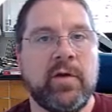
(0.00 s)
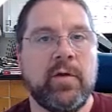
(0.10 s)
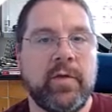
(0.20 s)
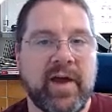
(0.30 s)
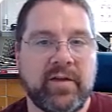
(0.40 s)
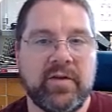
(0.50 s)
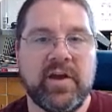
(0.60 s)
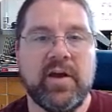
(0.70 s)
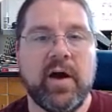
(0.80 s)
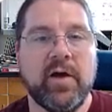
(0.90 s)
than
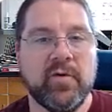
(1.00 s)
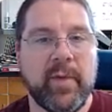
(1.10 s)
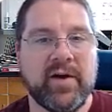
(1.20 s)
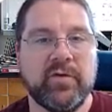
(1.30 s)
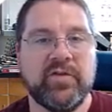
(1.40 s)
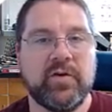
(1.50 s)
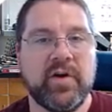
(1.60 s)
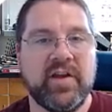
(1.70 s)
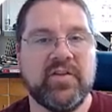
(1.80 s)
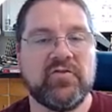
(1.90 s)
the other metals that are
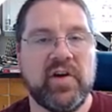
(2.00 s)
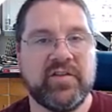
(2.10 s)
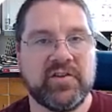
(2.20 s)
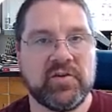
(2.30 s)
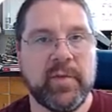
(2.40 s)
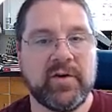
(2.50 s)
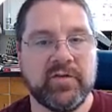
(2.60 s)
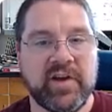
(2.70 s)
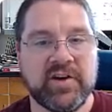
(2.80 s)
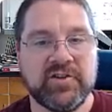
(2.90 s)
in the transition metal
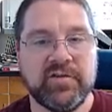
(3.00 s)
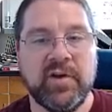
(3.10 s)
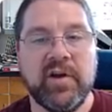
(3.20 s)
section.